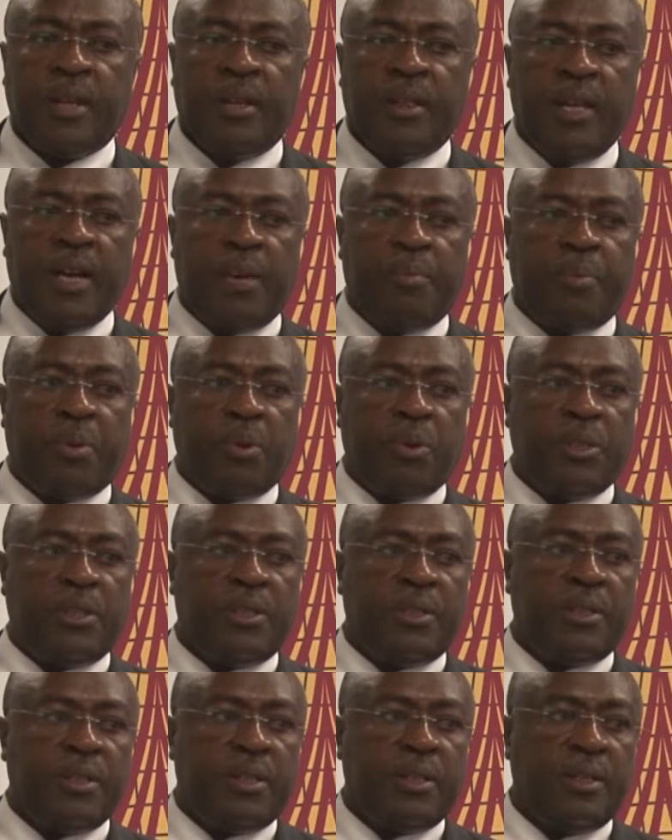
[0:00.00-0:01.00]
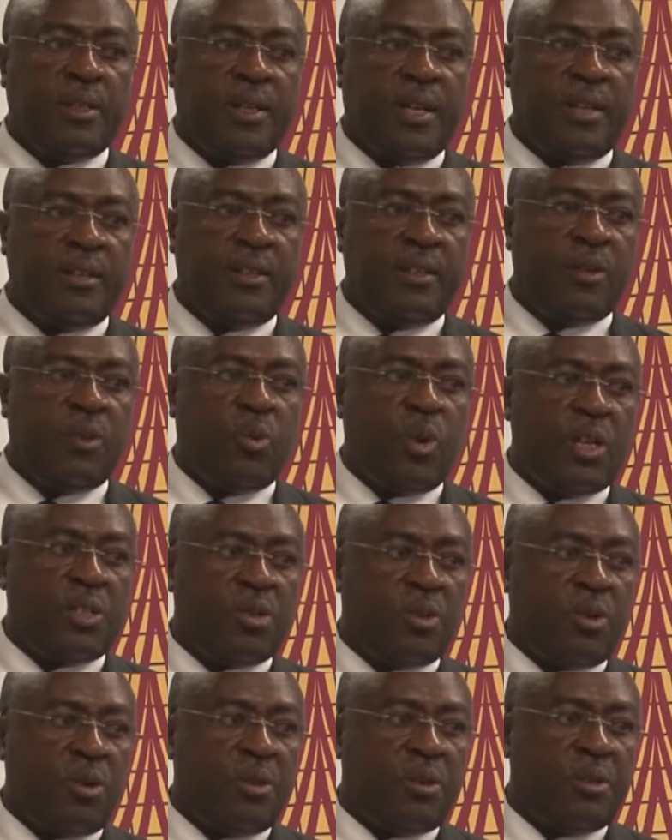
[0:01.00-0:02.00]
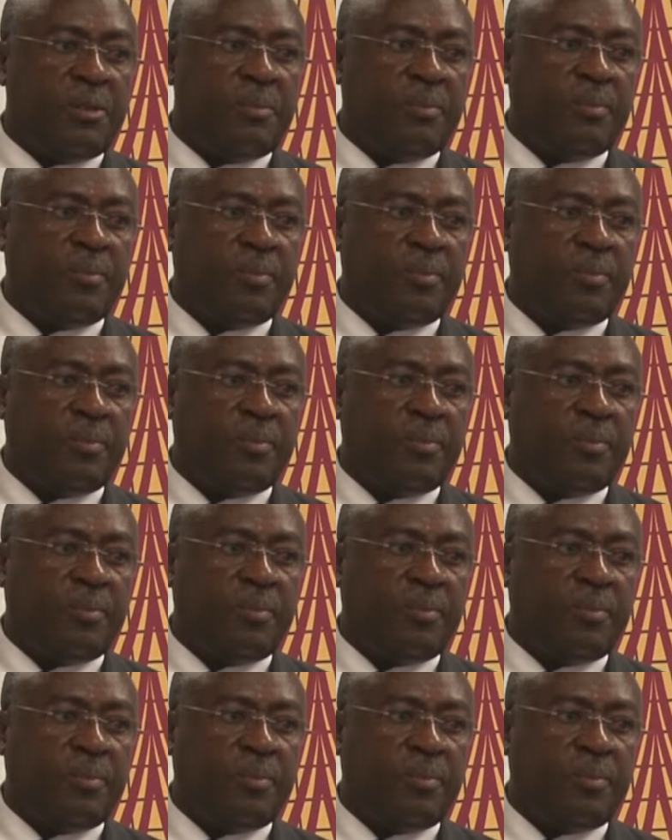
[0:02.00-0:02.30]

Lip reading: the approach, I think, was wrong.